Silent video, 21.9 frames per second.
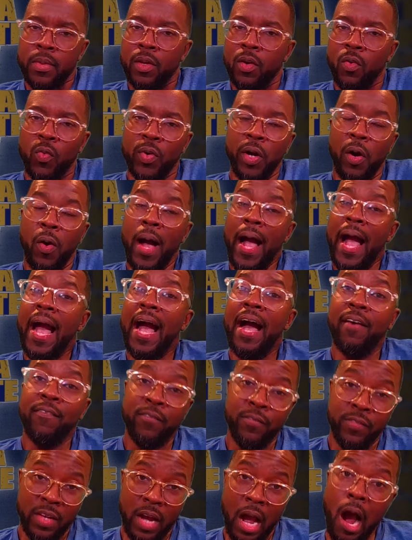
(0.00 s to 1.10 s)
we don't
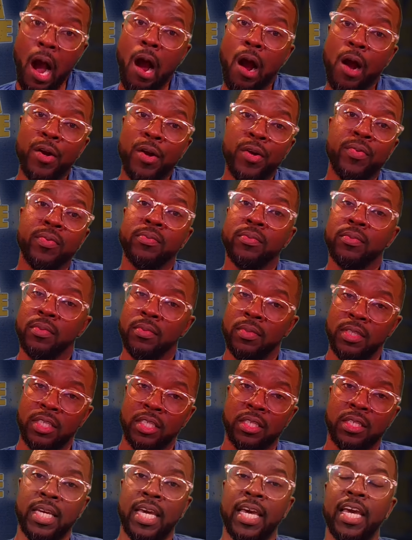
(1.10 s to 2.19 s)
have our
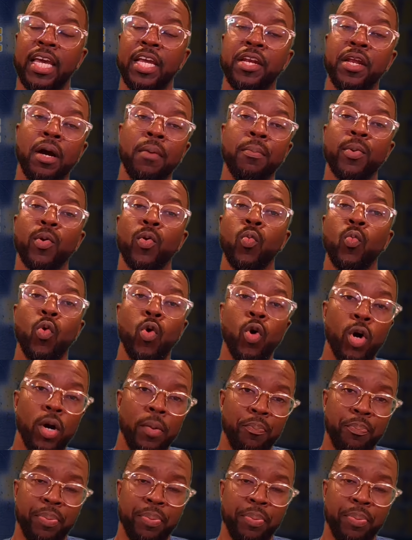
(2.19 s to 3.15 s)
key number one